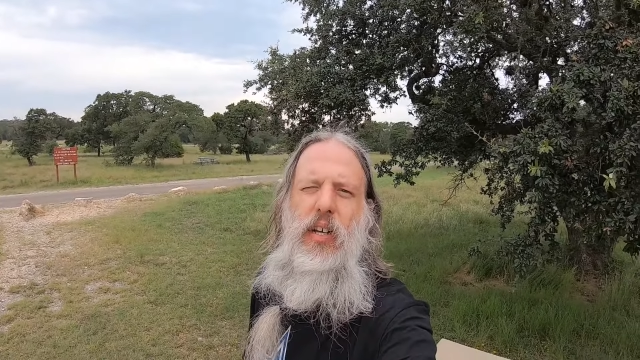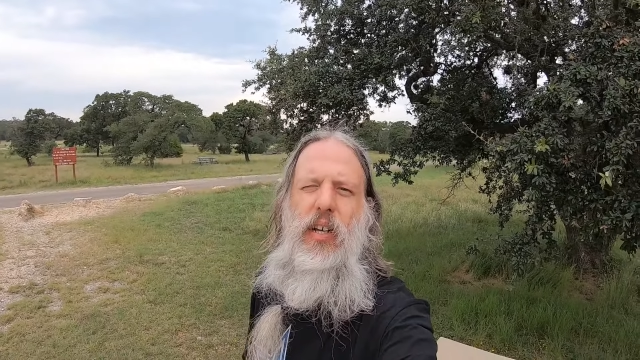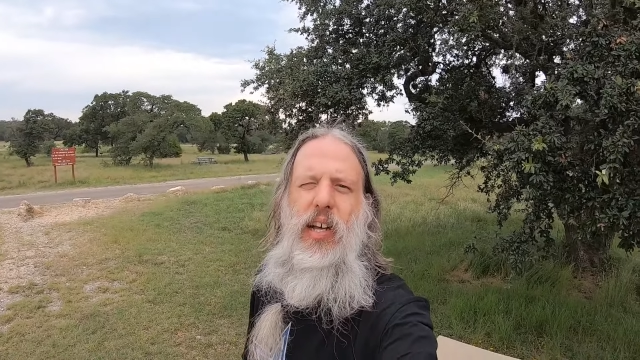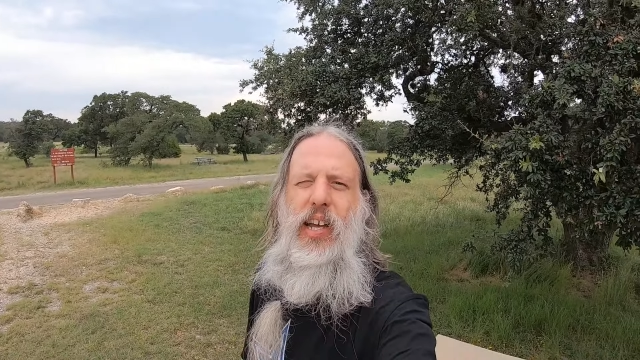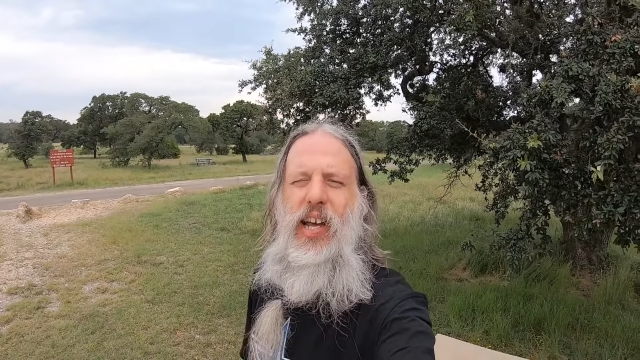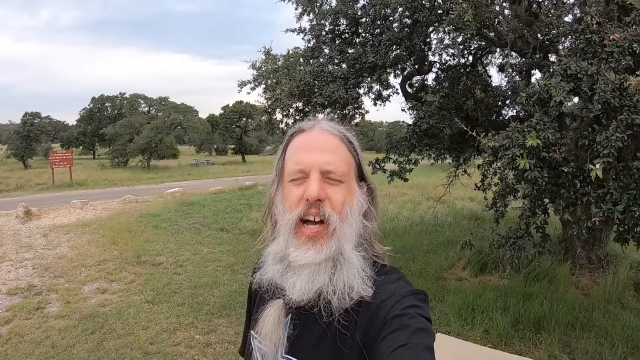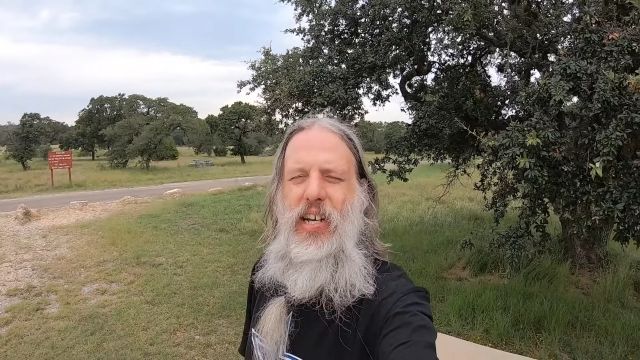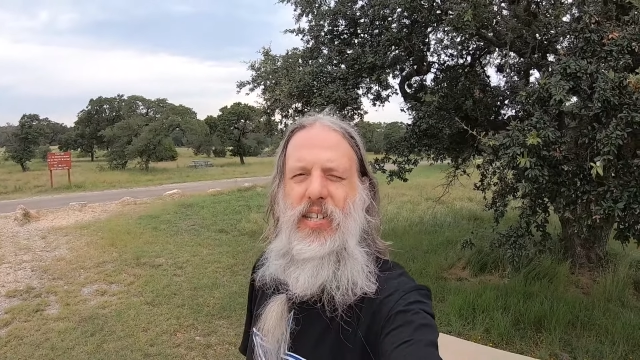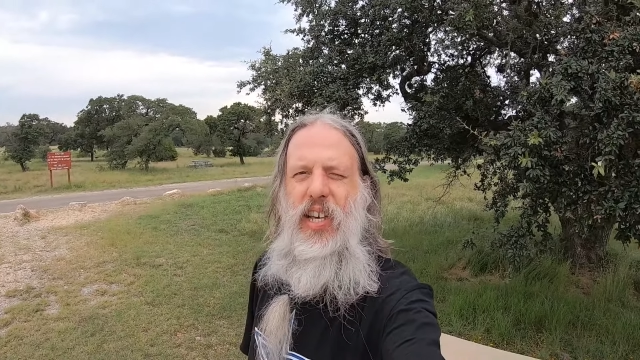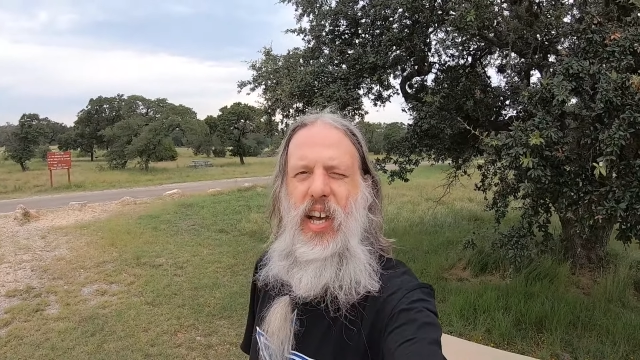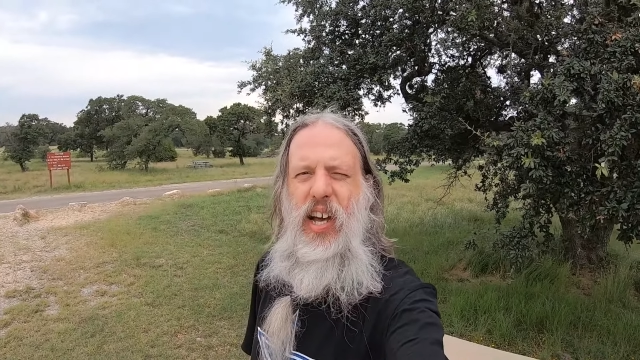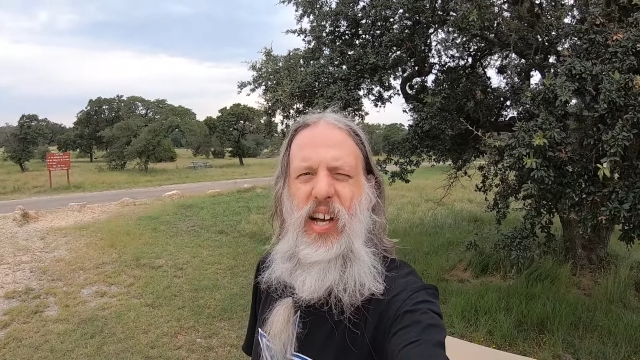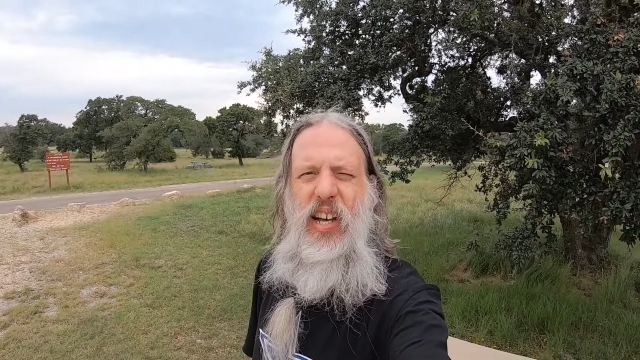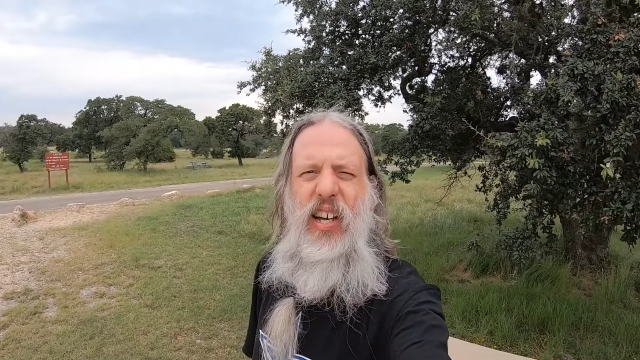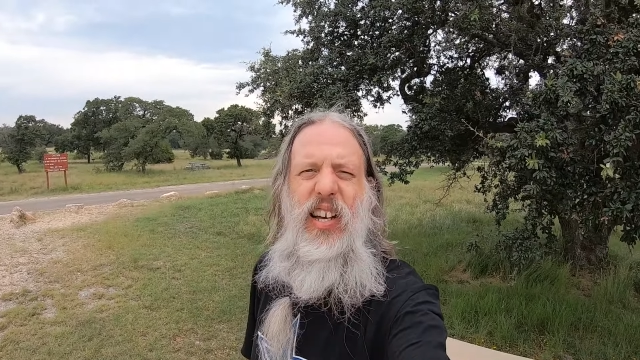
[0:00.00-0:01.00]
Hey guys,
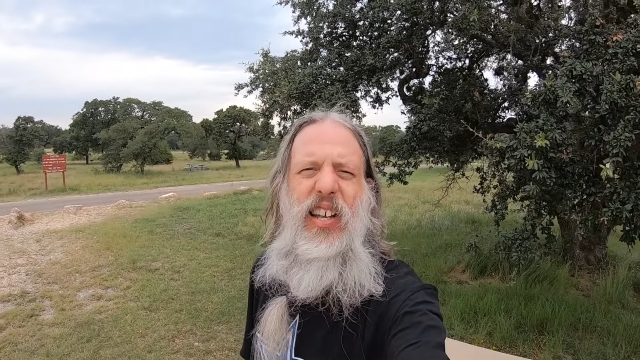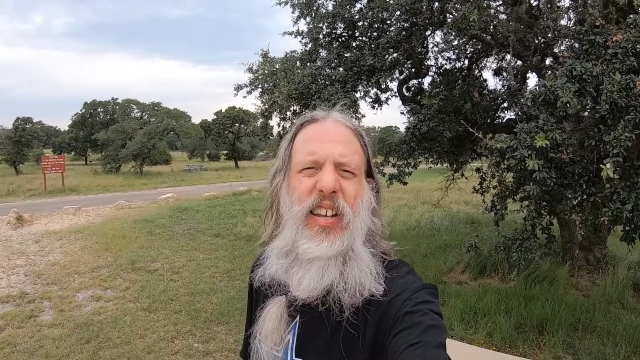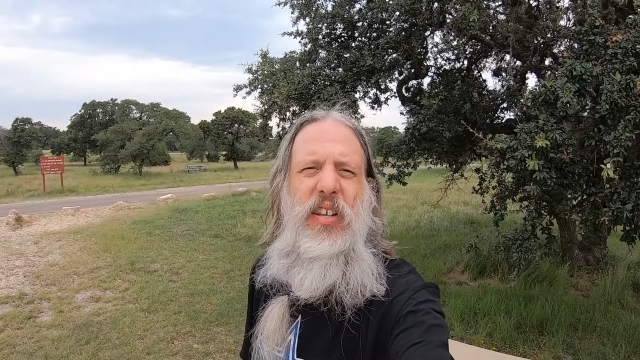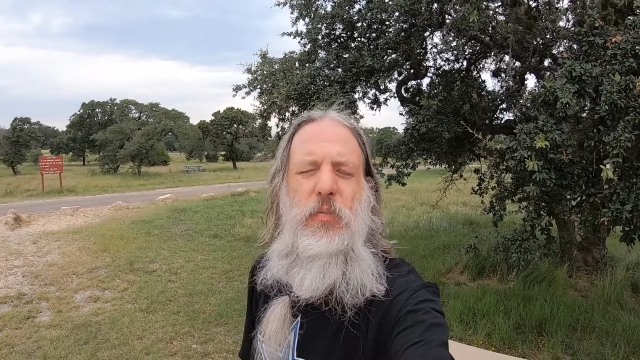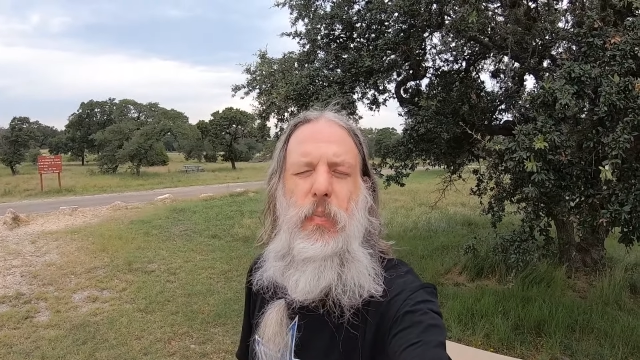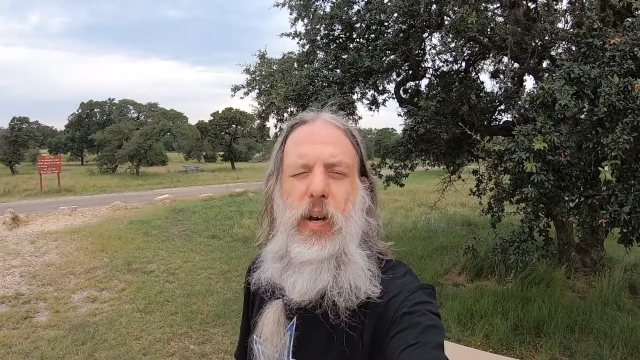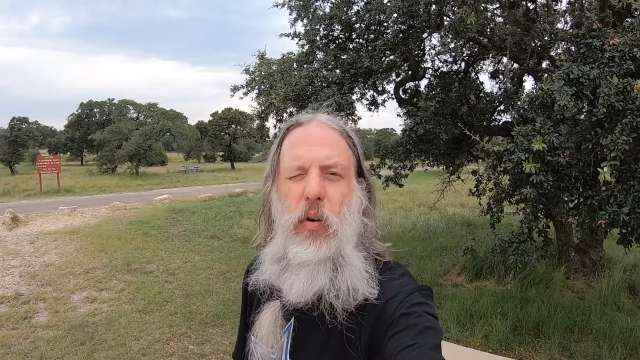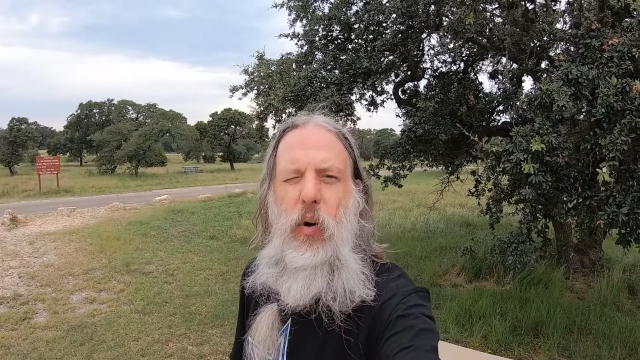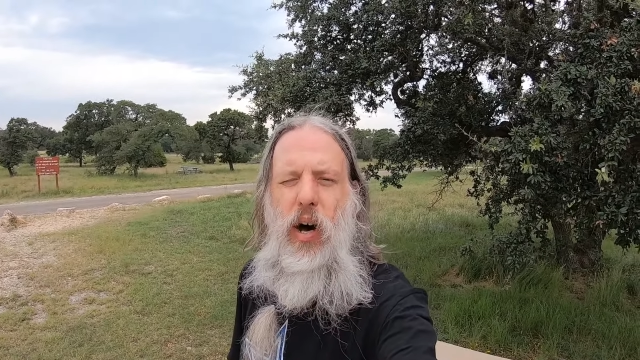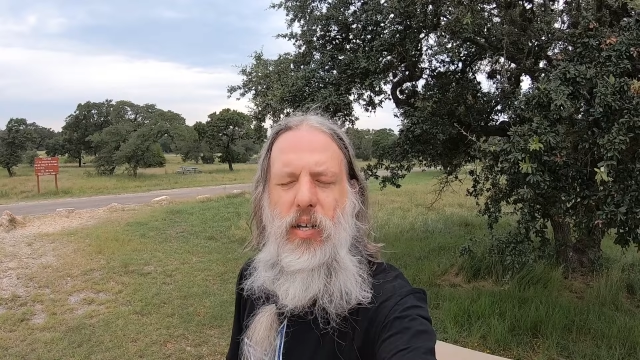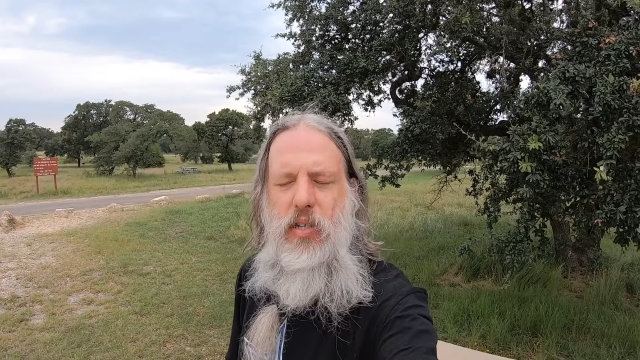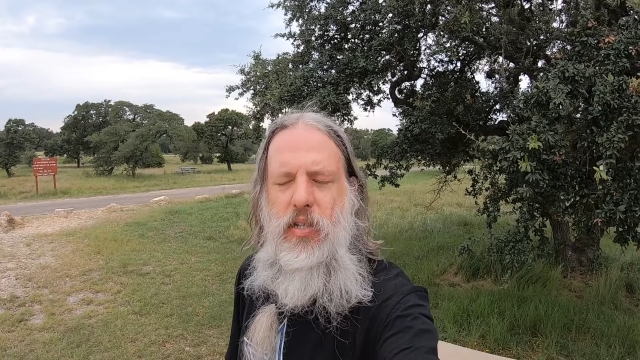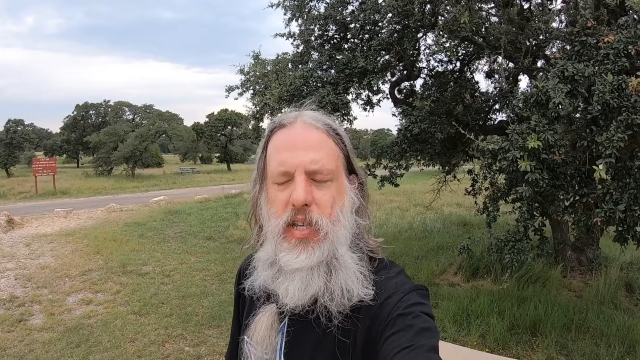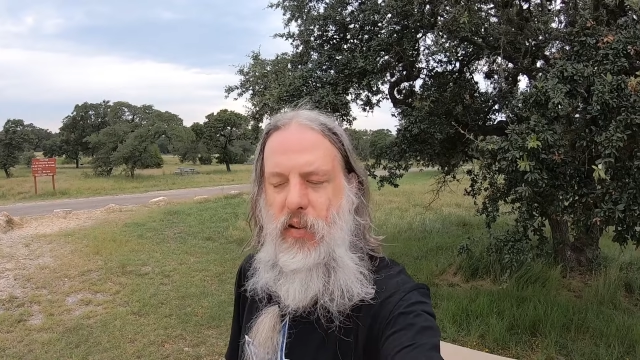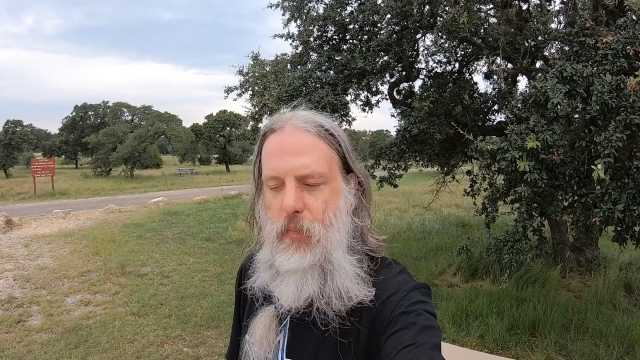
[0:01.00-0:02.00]
it's been a while
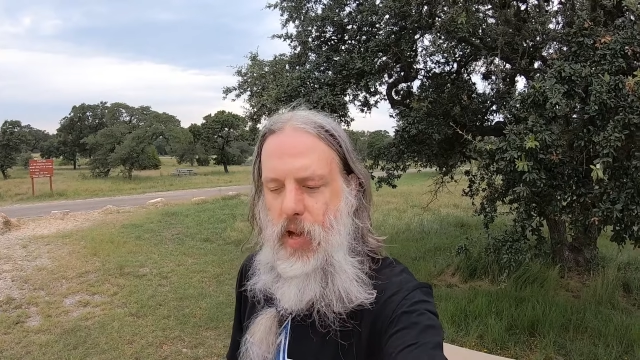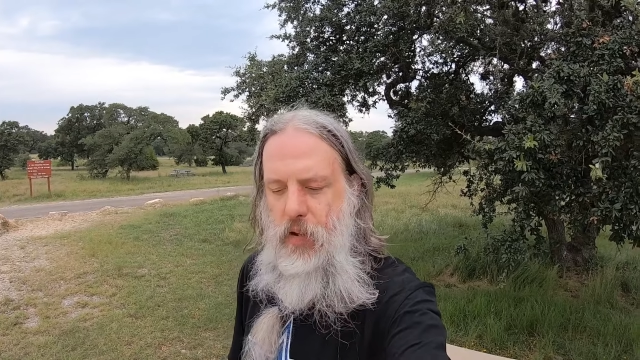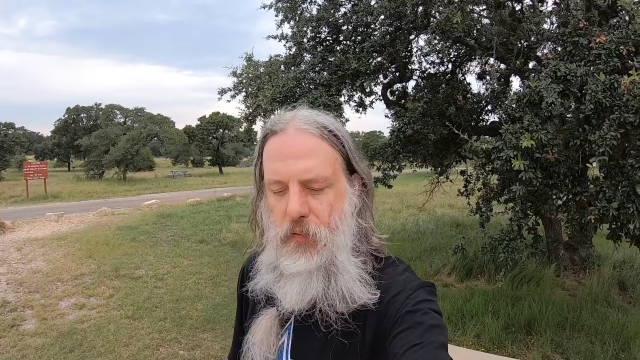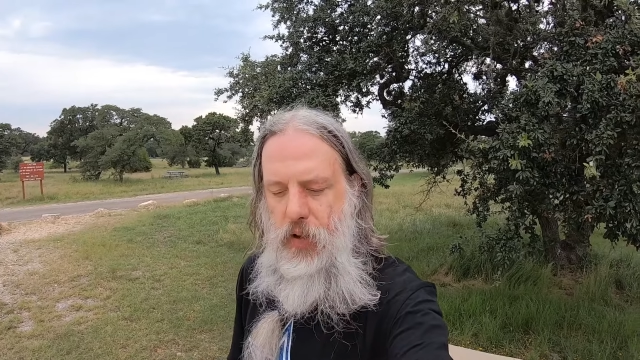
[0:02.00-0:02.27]
since I made a